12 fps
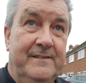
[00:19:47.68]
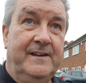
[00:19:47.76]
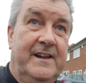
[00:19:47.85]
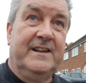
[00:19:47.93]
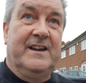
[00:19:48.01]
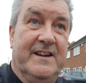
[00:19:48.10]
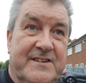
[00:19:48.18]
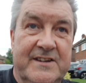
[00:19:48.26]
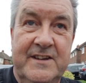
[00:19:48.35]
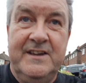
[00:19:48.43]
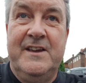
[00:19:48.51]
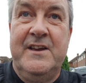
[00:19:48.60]
Any case,
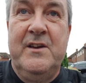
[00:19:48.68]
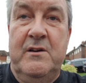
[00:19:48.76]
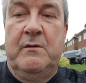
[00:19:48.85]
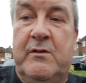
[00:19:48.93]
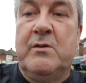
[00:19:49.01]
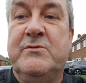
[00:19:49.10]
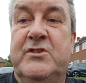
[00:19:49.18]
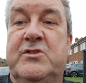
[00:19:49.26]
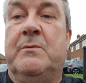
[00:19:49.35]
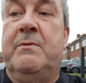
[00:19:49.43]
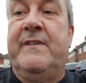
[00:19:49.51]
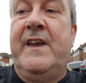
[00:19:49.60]
we come to the
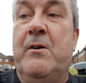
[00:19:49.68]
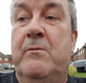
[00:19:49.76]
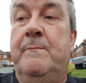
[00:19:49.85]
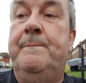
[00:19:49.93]
top of a hill,